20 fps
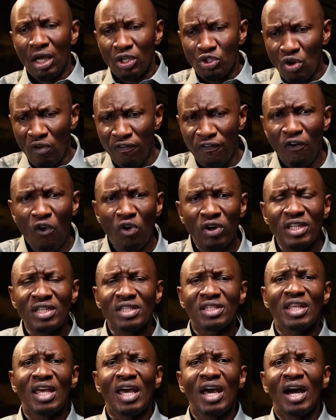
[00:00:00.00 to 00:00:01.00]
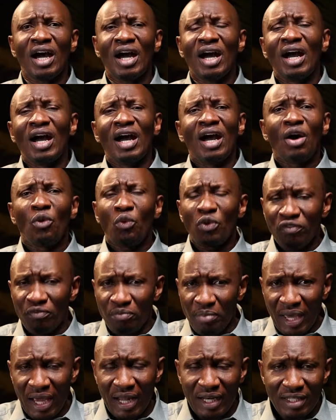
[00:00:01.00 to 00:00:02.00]
Your phone is there. We
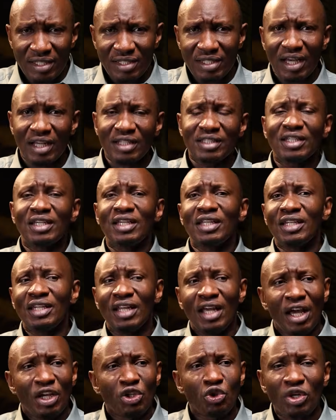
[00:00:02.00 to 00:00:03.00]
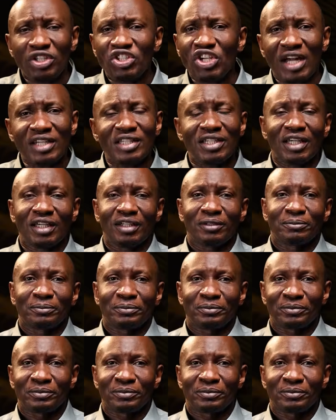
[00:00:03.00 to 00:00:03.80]
barely sat in. You're chatting.